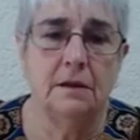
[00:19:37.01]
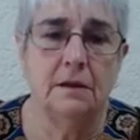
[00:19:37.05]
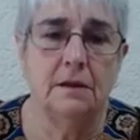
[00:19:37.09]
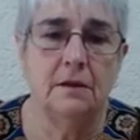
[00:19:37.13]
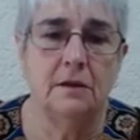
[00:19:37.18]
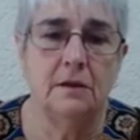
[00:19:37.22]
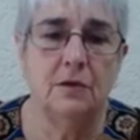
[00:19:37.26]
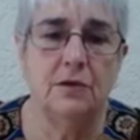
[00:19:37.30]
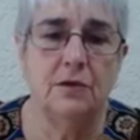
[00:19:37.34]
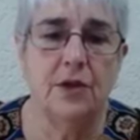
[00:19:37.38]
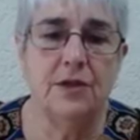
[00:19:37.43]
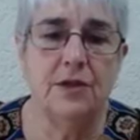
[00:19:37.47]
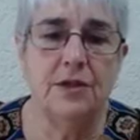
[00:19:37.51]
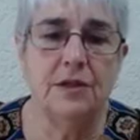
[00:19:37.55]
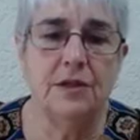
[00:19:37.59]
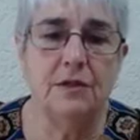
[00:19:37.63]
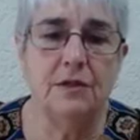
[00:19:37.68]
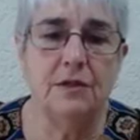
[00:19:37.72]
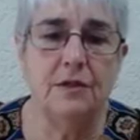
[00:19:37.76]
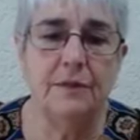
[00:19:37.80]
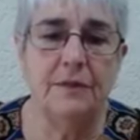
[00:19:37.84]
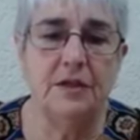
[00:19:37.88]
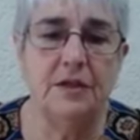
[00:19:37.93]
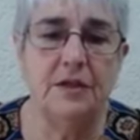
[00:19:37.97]
although there's a
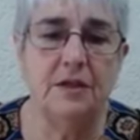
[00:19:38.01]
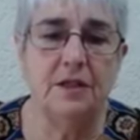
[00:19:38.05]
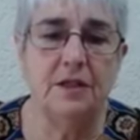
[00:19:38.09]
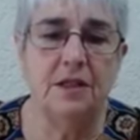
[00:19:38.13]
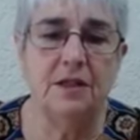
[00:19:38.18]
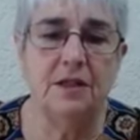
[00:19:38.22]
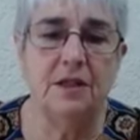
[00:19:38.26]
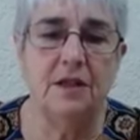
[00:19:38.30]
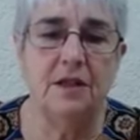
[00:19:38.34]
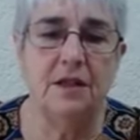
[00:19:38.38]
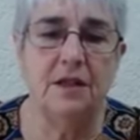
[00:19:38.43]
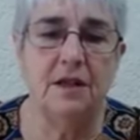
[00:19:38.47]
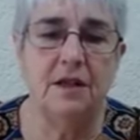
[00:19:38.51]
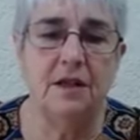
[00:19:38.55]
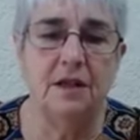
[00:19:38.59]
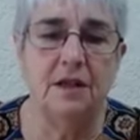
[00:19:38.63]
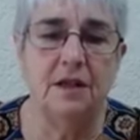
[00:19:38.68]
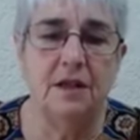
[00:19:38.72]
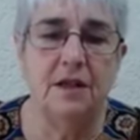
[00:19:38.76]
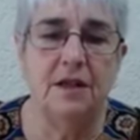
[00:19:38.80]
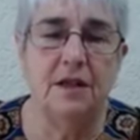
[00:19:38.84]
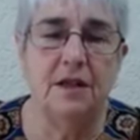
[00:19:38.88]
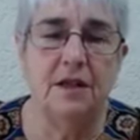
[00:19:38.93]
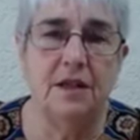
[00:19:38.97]
repetition here,
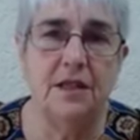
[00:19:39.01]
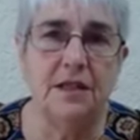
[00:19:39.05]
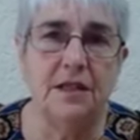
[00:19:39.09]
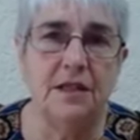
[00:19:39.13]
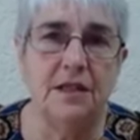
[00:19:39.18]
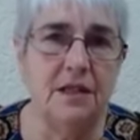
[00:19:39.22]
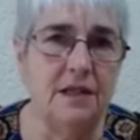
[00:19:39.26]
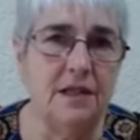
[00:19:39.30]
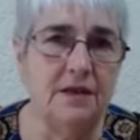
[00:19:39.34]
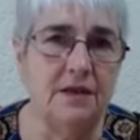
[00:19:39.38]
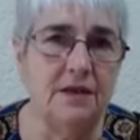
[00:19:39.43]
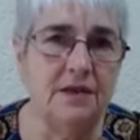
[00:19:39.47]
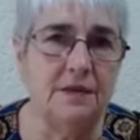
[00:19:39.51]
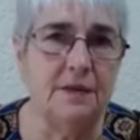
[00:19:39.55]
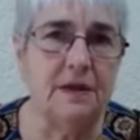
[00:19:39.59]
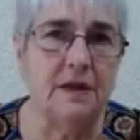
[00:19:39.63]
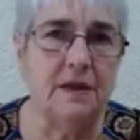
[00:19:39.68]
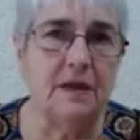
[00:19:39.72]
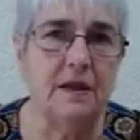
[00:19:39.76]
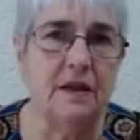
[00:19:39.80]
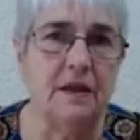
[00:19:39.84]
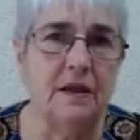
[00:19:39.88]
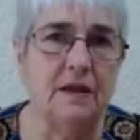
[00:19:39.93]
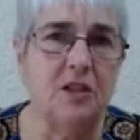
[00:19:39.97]
it's Eve
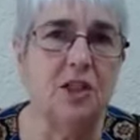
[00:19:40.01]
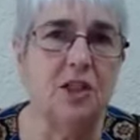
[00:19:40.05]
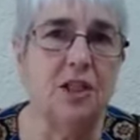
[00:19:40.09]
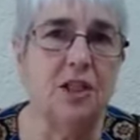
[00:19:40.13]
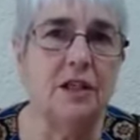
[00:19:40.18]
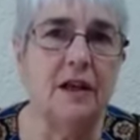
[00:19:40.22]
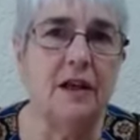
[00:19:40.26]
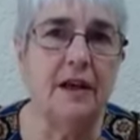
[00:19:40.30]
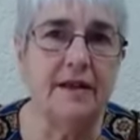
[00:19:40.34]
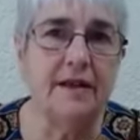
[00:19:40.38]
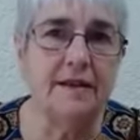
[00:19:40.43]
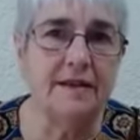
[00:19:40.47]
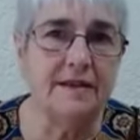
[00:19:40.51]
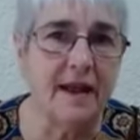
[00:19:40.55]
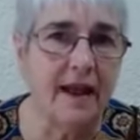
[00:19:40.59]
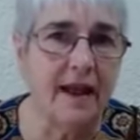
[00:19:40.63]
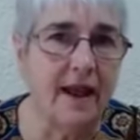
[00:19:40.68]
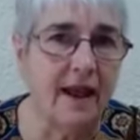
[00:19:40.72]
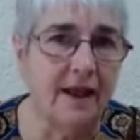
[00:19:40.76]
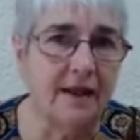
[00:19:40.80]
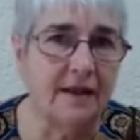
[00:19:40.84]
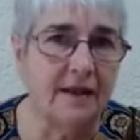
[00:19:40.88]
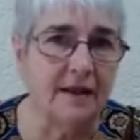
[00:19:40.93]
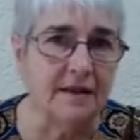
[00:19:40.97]
speaking, and she has
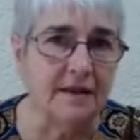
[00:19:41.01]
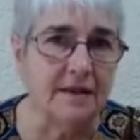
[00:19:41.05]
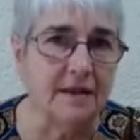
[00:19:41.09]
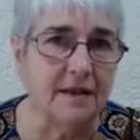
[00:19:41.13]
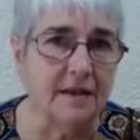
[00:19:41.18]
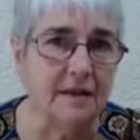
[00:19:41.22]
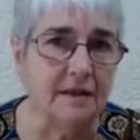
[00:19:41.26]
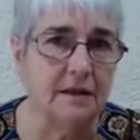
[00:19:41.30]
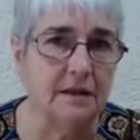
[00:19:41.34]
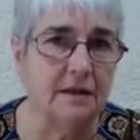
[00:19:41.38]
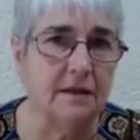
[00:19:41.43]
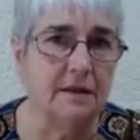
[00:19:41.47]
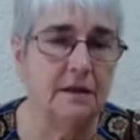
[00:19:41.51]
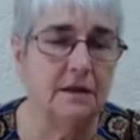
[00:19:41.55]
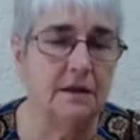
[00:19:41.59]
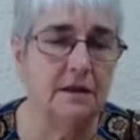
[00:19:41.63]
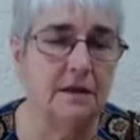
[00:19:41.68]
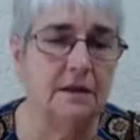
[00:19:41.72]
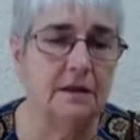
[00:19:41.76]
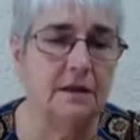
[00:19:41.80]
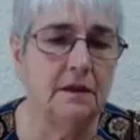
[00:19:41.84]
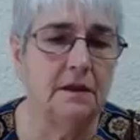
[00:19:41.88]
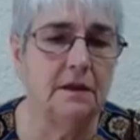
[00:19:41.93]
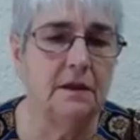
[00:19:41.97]
added,
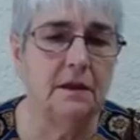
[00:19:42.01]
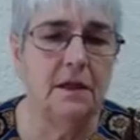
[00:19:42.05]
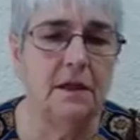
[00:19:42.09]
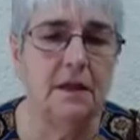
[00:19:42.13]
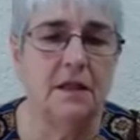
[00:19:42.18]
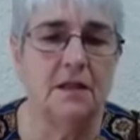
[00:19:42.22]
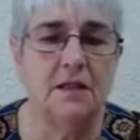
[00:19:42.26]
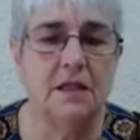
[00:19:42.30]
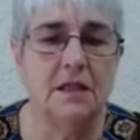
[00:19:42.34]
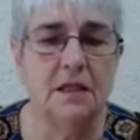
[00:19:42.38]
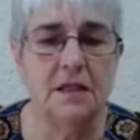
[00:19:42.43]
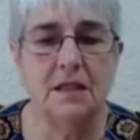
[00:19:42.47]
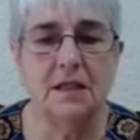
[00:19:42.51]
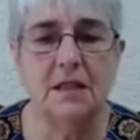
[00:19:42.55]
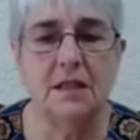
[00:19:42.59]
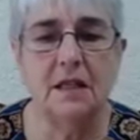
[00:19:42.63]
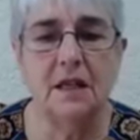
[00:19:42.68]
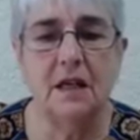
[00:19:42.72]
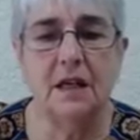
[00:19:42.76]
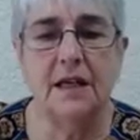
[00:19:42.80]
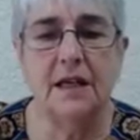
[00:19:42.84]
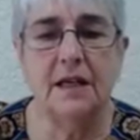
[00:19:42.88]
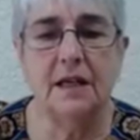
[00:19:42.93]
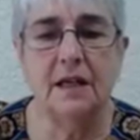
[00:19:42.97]
just
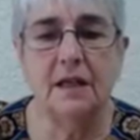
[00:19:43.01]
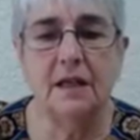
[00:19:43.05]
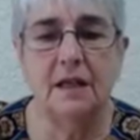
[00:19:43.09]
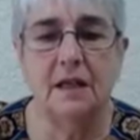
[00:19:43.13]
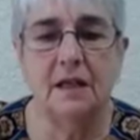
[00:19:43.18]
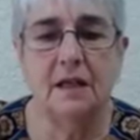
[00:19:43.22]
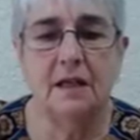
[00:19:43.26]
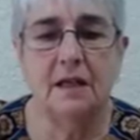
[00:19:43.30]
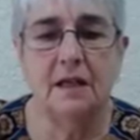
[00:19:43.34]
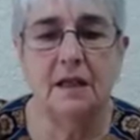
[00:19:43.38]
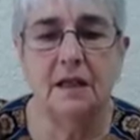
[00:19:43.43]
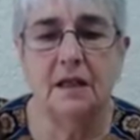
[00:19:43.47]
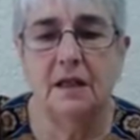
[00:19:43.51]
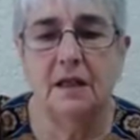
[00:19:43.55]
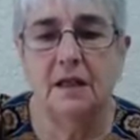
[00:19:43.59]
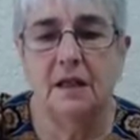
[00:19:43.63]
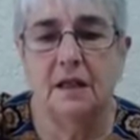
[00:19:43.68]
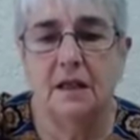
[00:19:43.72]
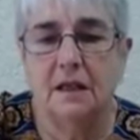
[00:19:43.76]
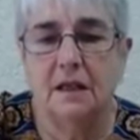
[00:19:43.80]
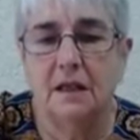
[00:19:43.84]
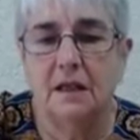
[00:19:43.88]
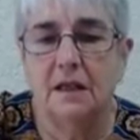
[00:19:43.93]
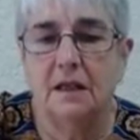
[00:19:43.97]
like
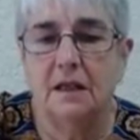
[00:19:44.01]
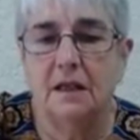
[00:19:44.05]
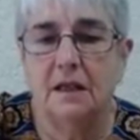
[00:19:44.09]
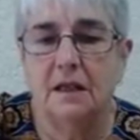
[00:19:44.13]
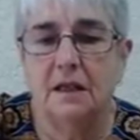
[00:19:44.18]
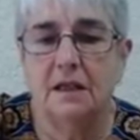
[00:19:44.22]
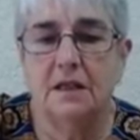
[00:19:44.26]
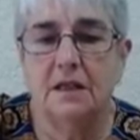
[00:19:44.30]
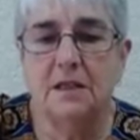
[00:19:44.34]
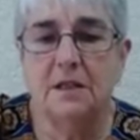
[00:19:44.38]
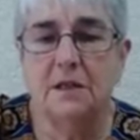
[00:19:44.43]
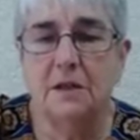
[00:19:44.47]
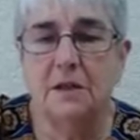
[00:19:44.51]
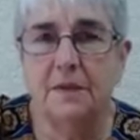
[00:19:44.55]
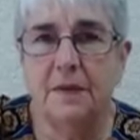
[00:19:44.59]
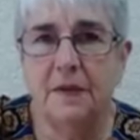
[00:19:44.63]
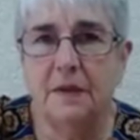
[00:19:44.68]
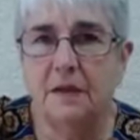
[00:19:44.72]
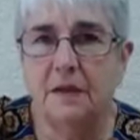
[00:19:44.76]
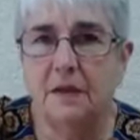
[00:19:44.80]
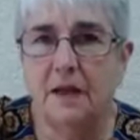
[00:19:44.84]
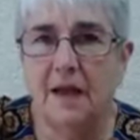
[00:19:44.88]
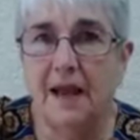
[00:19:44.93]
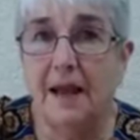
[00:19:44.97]
the
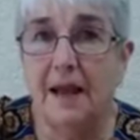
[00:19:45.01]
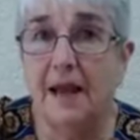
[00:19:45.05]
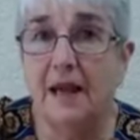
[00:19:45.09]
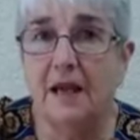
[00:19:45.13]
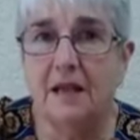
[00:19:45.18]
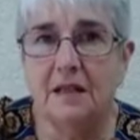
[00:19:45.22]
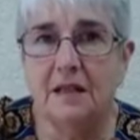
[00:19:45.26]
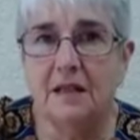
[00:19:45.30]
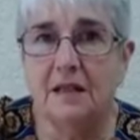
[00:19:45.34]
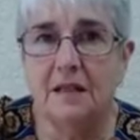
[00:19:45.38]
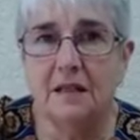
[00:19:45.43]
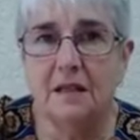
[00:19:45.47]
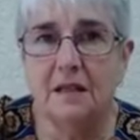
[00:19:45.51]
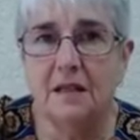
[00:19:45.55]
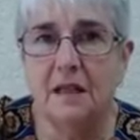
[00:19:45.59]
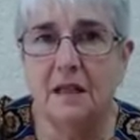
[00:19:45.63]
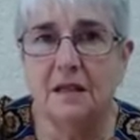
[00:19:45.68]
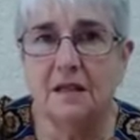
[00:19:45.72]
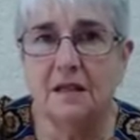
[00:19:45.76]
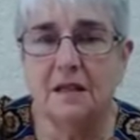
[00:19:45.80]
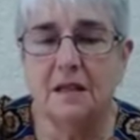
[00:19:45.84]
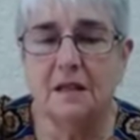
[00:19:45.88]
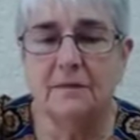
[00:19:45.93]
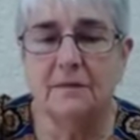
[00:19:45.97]
serpent adds
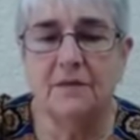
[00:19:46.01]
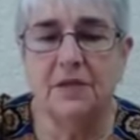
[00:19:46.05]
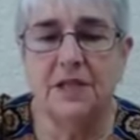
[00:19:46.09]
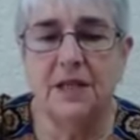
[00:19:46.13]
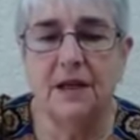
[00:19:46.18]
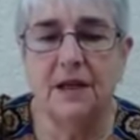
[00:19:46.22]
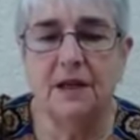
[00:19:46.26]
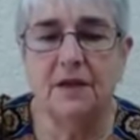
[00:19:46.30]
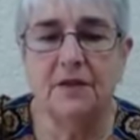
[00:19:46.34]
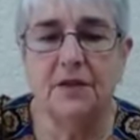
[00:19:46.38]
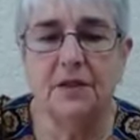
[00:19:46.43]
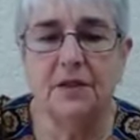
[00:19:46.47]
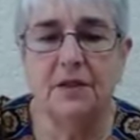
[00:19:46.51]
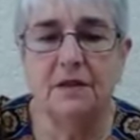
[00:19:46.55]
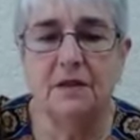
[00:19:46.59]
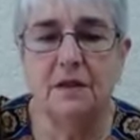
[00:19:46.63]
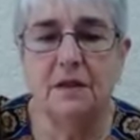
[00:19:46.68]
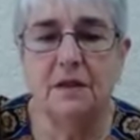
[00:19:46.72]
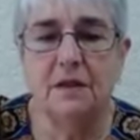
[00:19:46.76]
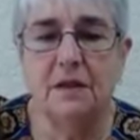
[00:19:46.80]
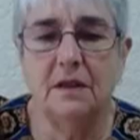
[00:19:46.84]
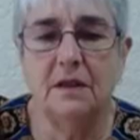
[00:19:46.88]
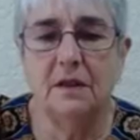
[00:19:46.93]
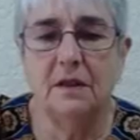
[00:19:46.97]
some doubt,
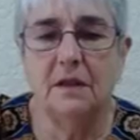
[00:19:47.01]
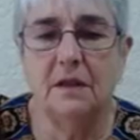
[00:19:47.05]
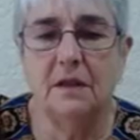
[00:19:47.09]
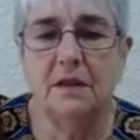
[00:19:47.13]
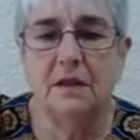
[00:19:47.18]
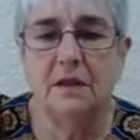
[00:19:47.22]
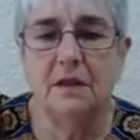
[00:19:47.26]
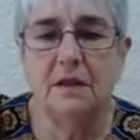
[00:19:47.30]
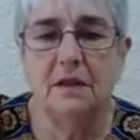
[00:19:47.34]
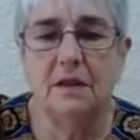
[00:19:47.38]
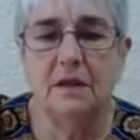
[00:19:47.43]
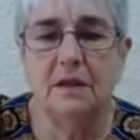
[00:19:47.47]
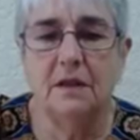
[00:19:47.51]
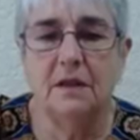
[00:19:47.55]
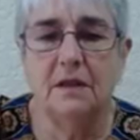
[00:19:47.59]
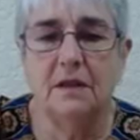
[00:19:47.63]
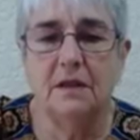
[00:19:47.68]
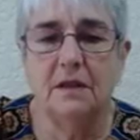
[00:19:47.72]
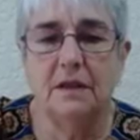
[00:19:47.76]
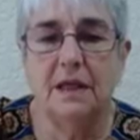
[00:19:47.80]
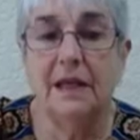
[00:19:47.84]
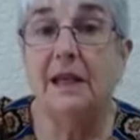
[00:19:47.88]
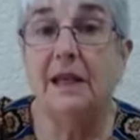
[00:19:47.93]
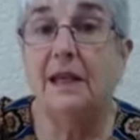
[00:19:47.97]

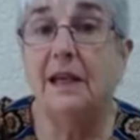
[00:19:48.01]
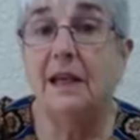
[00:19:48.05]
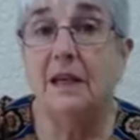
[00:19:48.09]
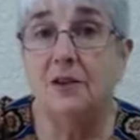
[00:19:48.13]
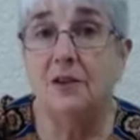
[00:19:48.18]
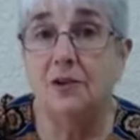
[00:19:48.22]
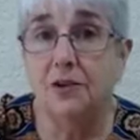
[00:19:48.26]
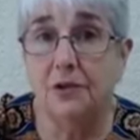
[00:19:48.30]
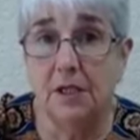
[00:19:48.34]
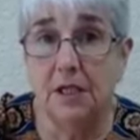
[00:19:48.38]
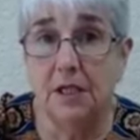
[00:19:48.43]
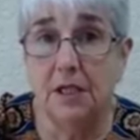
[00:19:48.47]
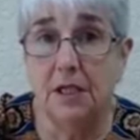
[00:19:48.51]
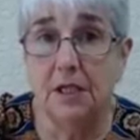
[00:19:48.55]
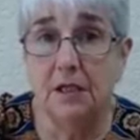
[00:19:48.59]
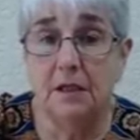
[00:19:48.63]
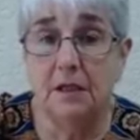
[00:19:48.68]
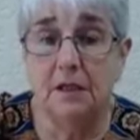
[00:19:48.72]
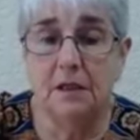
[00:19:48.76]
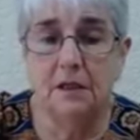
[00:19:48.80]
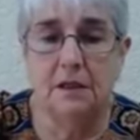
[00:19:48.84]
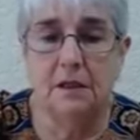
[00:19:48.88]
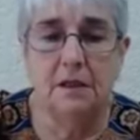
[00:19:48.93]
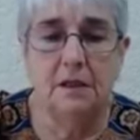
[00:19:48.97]
any tree
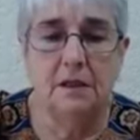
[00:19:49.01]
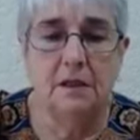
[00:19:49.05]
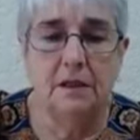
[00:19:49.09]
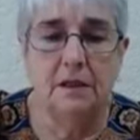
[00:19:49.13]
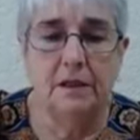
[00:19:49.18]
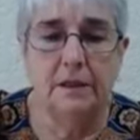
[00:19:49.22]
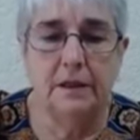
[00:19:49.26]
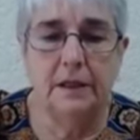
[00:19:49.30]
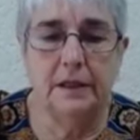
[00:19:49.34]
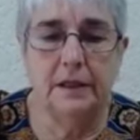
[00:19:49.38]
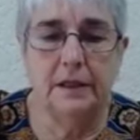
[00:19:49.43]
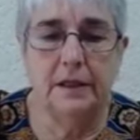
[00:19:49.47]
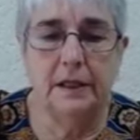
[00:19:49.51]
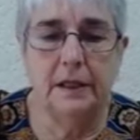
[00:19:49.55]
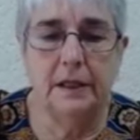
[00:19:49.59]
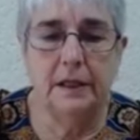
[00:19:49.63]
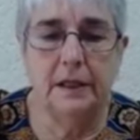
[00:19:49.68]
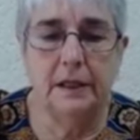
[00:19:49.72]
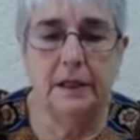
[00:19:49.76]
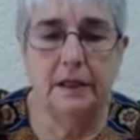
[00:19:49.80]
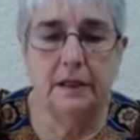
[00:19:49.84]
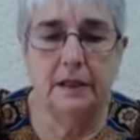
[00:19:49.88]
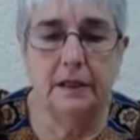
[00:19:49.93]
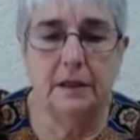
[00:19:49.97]
in the
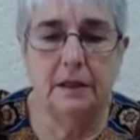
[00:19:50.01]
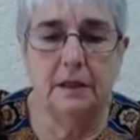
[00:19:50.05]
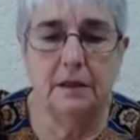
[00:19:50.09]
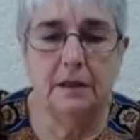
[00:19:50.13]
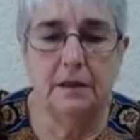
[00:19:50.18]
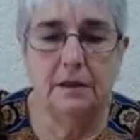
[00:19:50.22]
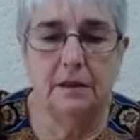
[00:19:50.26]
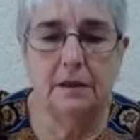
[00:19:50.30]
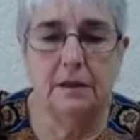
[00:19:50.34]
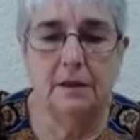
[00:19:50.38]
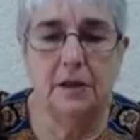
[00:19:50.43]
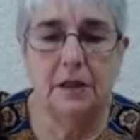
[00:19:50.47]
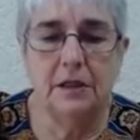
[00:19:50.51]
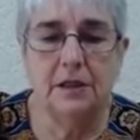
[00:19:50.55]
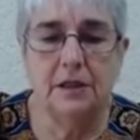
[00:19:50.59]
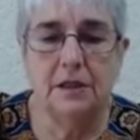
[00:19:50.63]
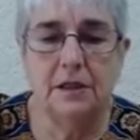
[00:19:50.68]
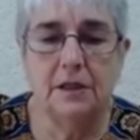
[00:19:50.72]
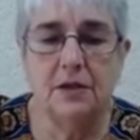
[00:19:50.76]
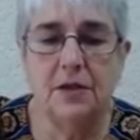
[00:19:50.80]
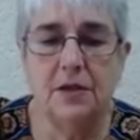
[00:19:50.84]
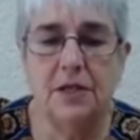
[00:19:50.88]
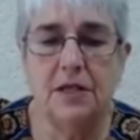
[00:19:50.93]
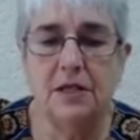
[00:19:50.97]
garden. Okay,
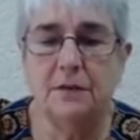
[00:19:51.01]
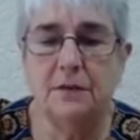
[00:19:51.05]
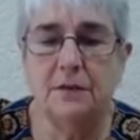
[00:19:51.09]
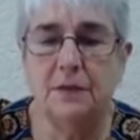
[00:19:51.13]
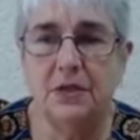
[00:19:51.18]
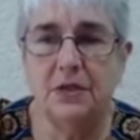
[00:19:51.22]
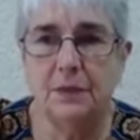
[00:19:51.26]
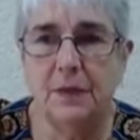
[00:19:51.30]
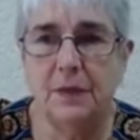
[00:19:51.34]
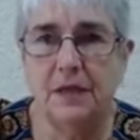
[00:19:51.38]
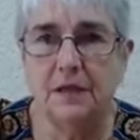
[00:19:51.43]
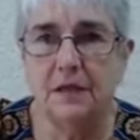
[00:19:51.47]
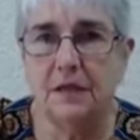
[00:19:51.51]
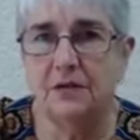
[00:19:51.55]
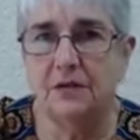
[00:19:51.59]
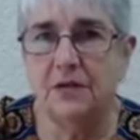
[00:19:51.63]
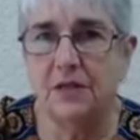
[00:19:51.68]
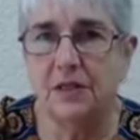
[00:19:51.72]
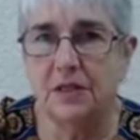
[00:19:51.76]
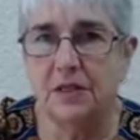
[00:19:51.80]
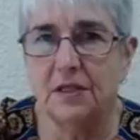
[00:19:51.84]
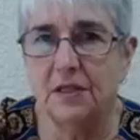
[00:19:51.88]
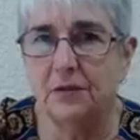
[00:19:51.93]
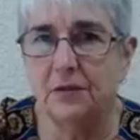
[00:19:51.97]
so these perspectives
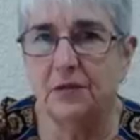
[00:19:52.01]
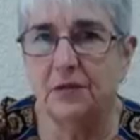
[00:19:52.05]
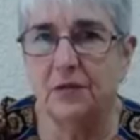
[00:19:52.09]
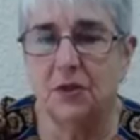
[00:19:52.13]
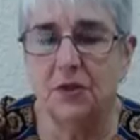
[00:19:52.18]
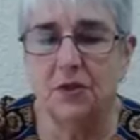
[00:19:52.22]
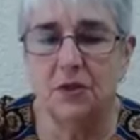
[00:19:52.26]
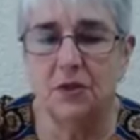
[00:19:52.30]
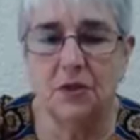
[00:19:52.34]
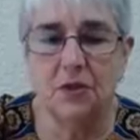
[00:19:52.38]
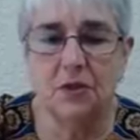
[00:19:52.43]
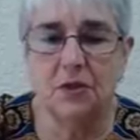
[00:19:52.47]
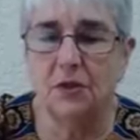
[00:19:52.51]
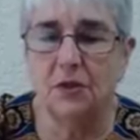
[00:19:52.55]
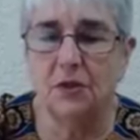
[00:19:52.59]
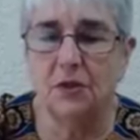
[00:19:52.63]
are different.